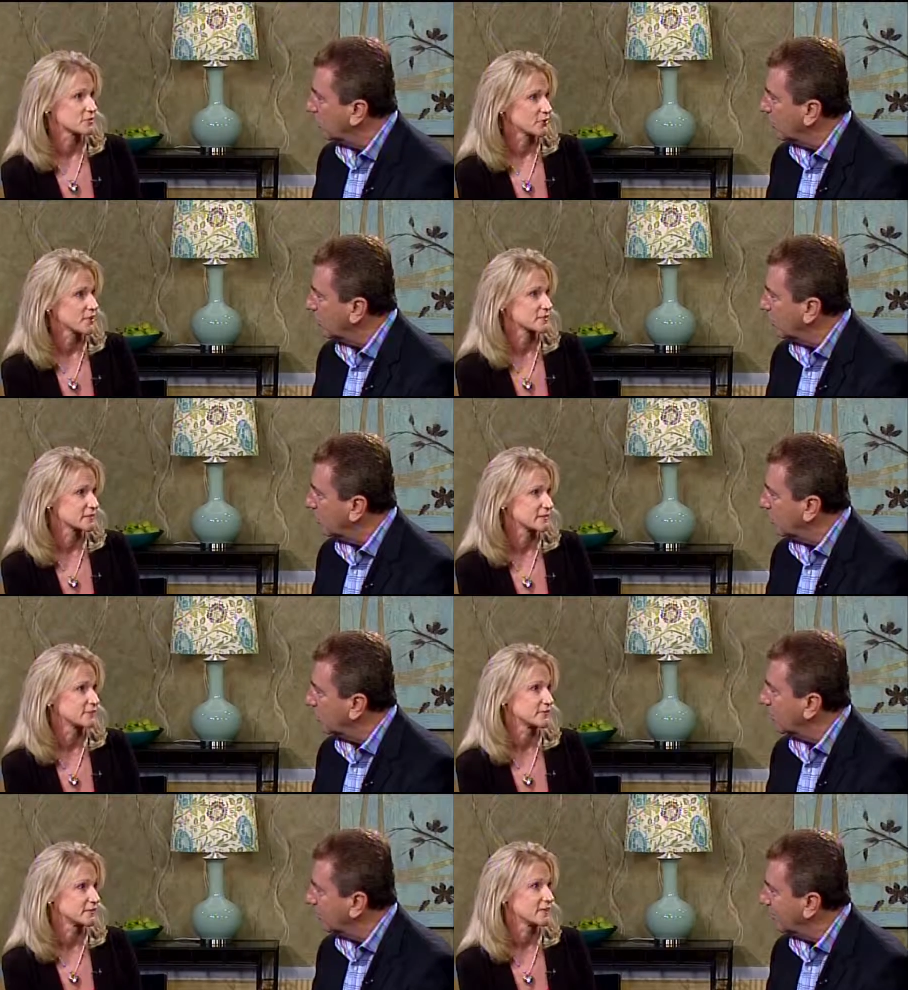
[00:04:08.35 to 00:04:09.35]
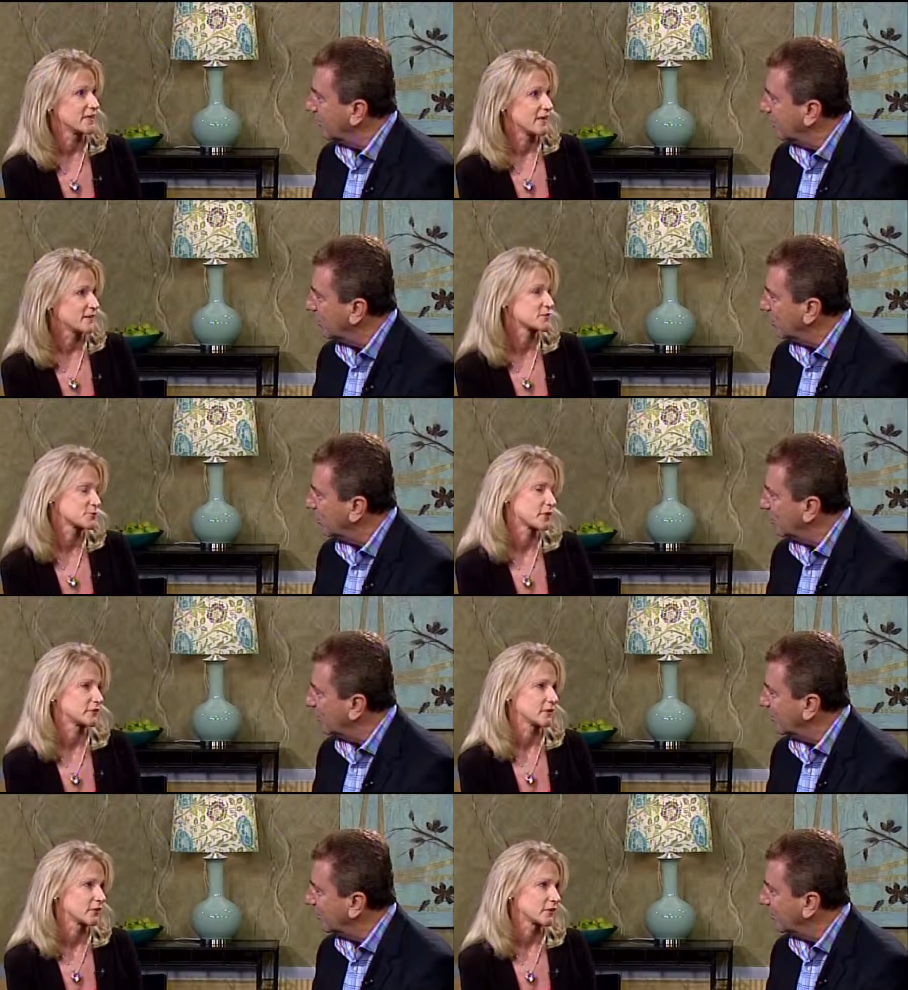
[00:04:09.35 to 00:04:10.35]
Speaker 1: across Cleveland and the
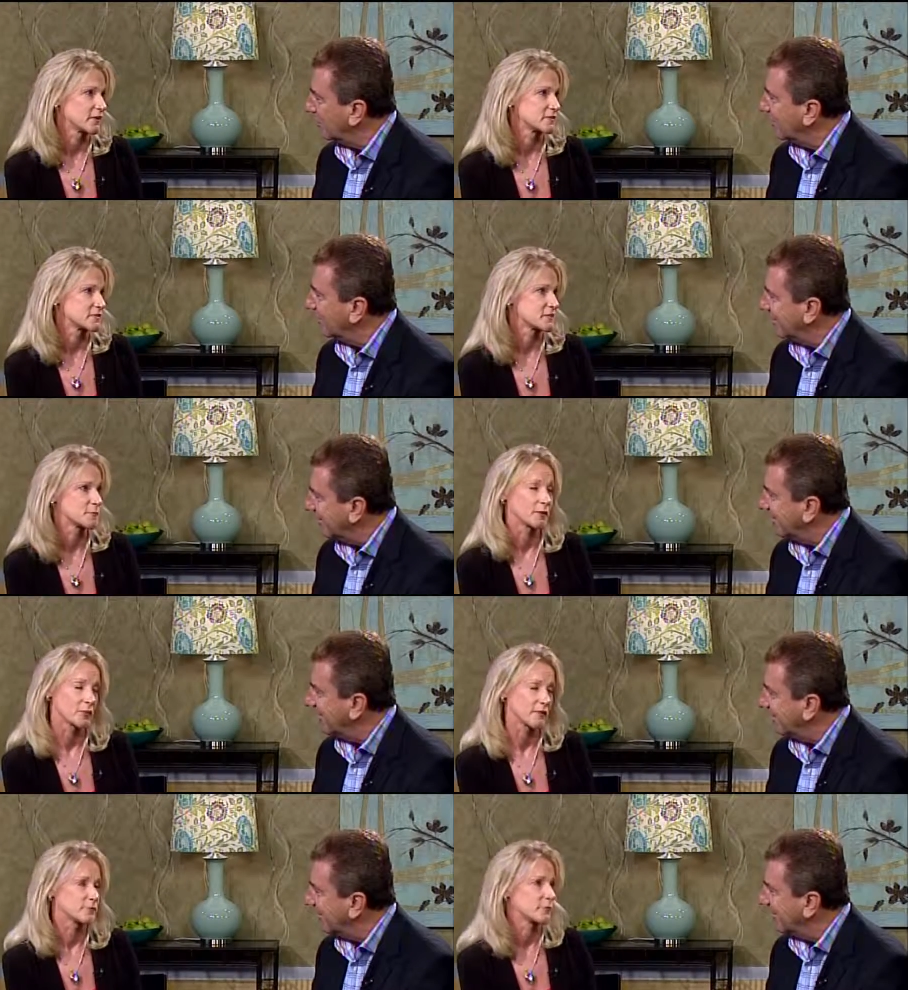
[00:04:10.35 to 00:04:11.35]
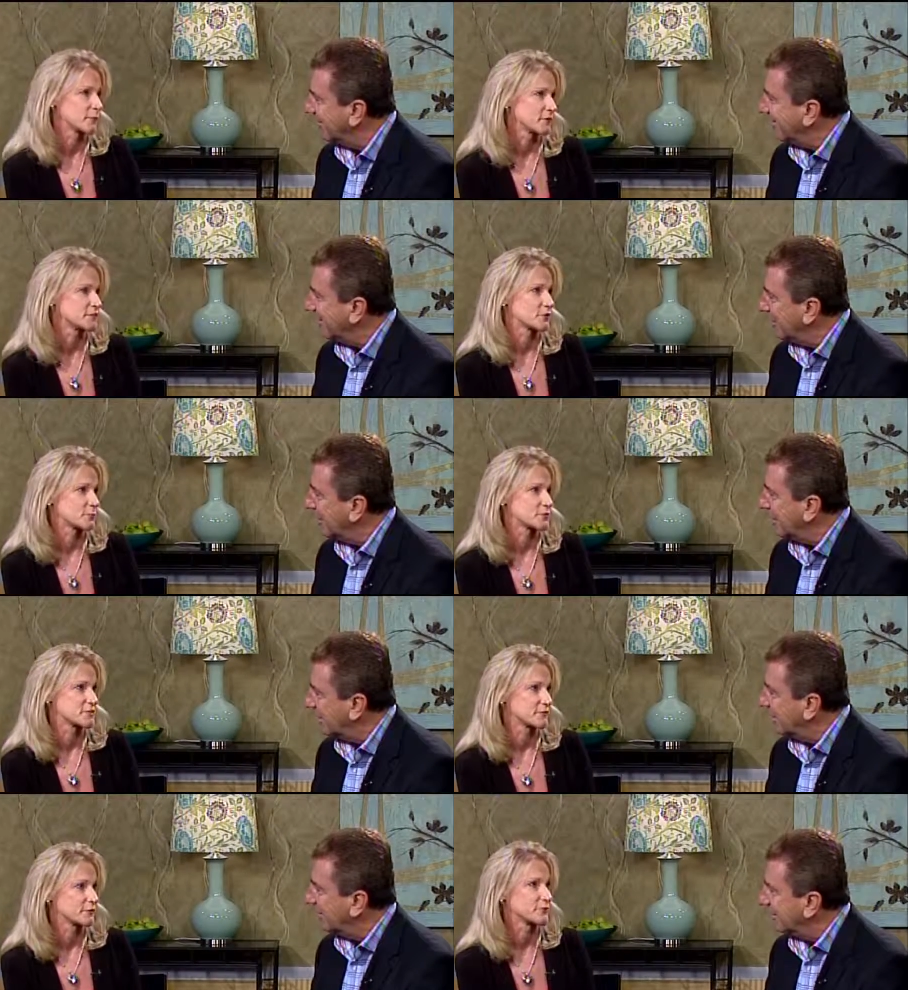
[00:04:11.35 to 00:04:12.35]
surrounding areas. And it's been great for the military
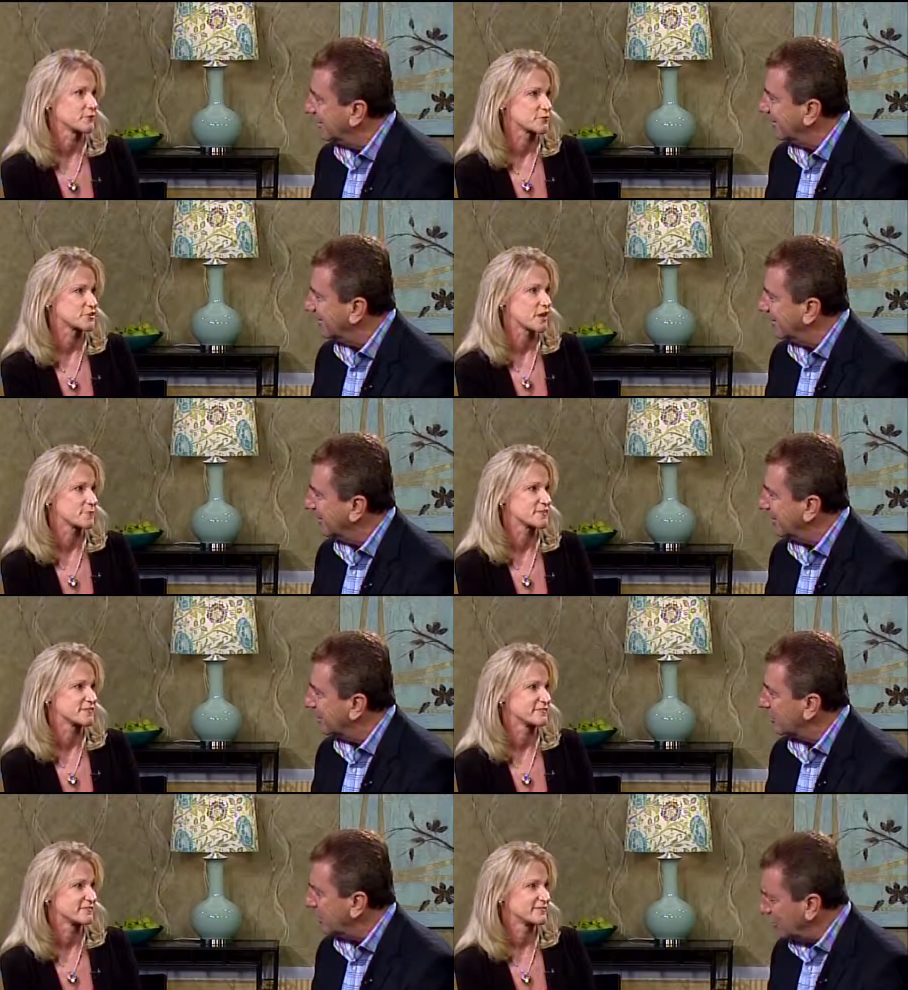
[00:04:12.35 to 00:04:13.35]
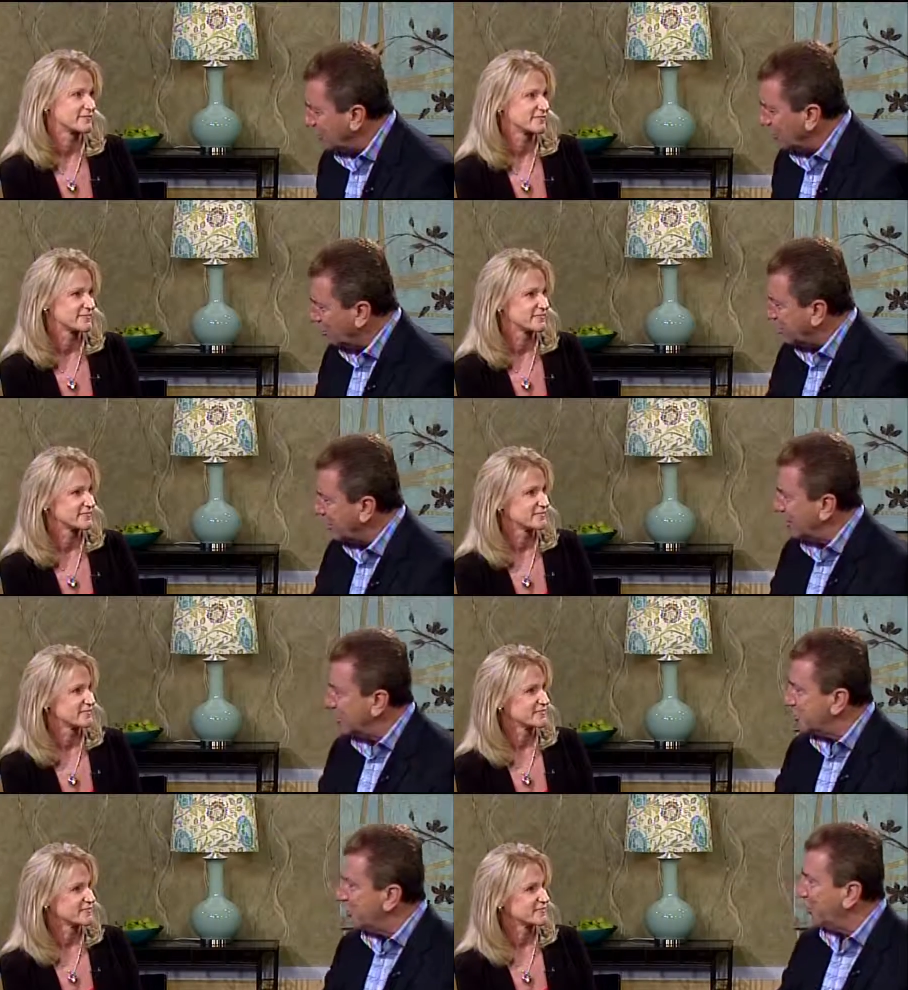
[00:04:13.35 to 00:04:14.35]
personnel looking for jobs. That's
Speaker 2: great. You did great telling
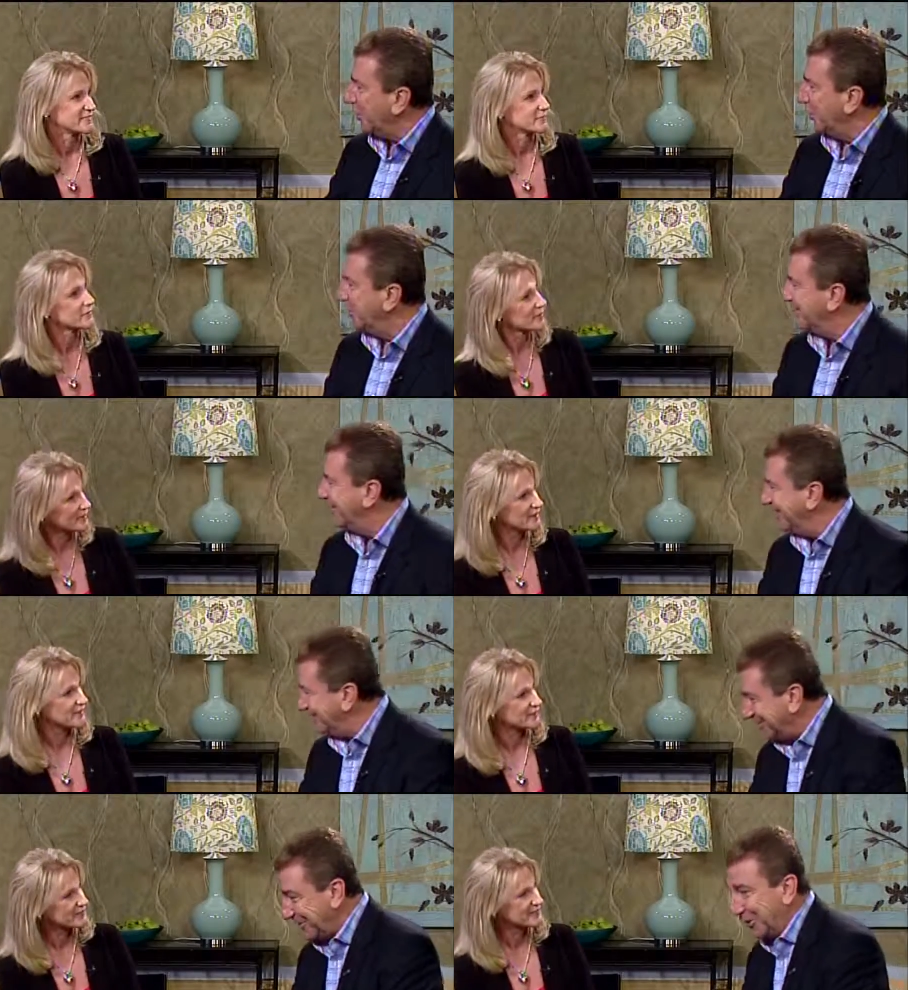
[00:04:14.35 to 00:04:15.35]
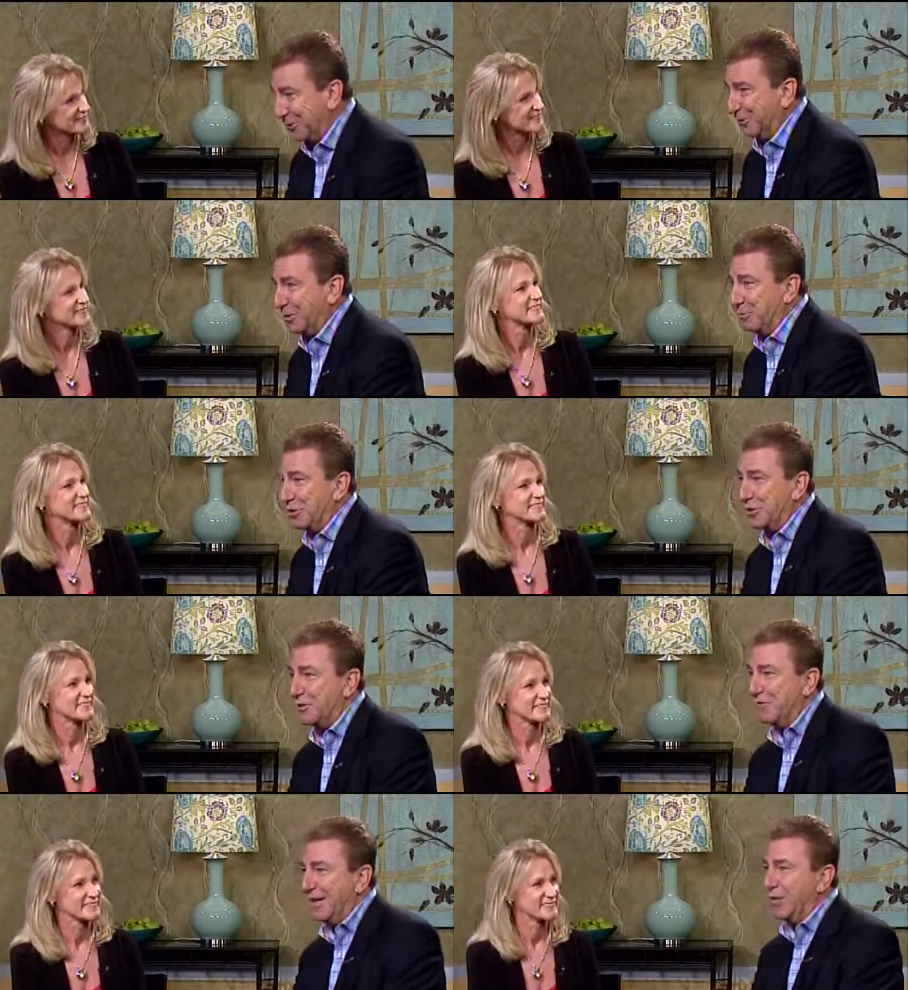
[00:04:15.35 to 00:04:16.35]
the story. Well, thank you. Thank you very much. And
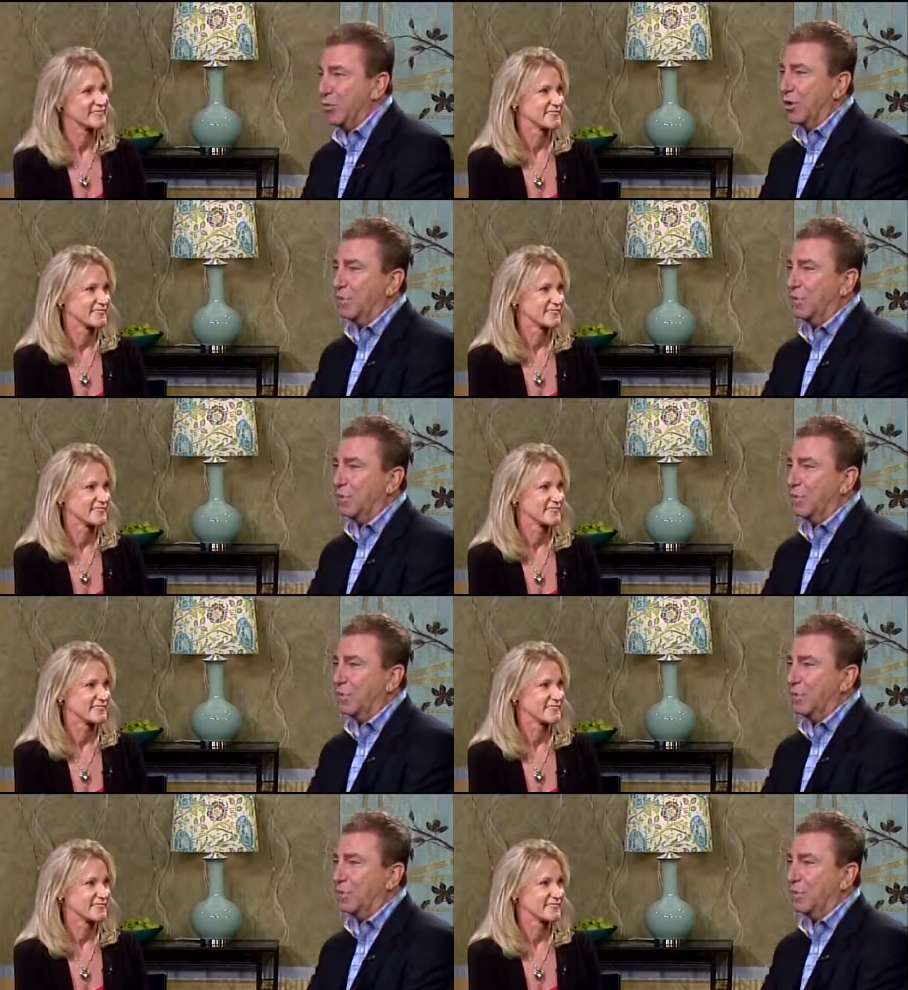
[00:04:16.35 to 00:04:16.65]
to find out more